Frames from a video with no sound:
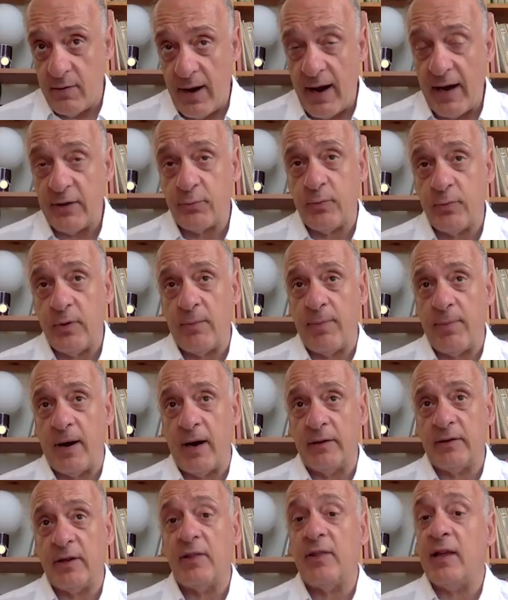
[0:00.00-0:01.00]
right-wing
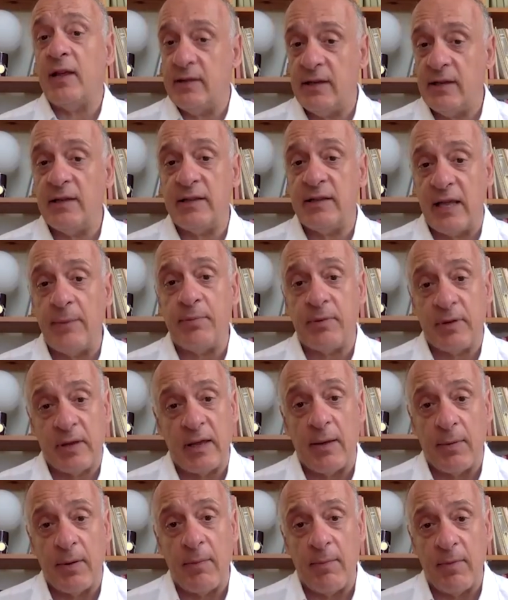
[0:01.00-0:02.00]
party, they did
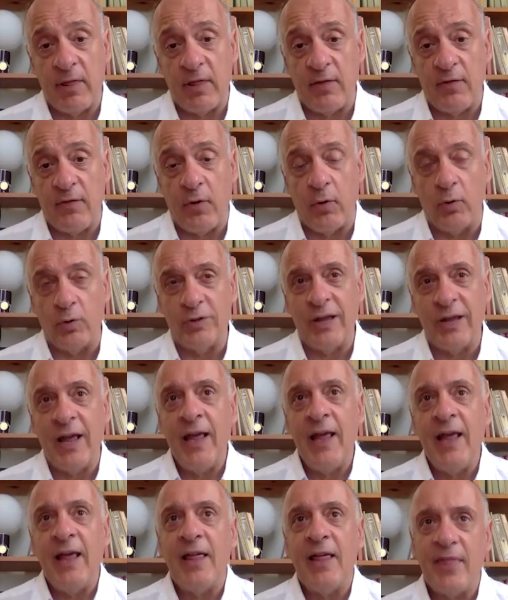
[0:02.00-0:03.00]
keep him in the fold.
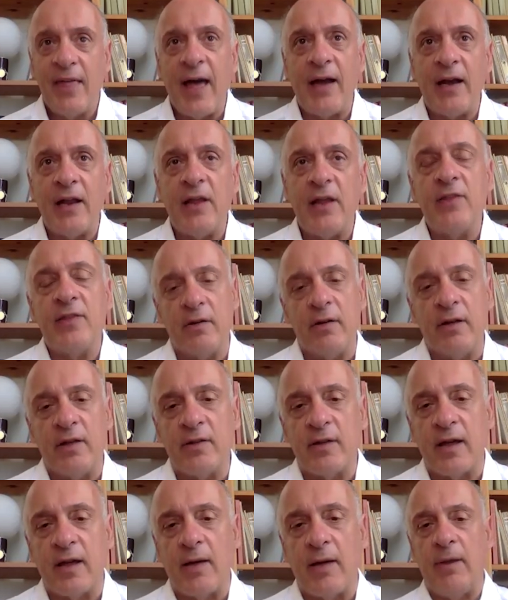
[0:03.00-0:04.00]
That is a
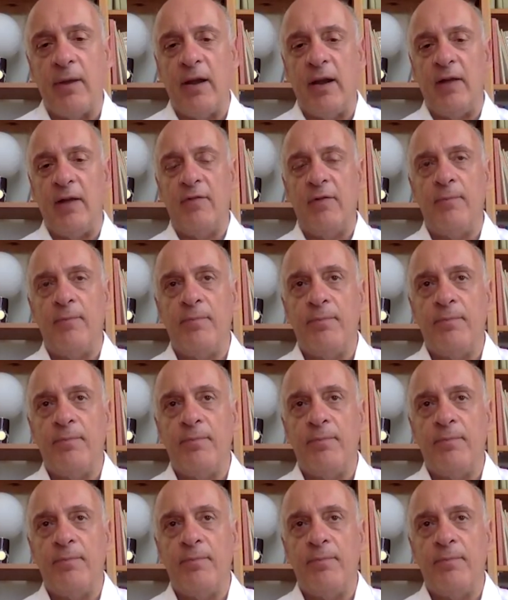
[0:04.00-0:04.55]
risk, I believe.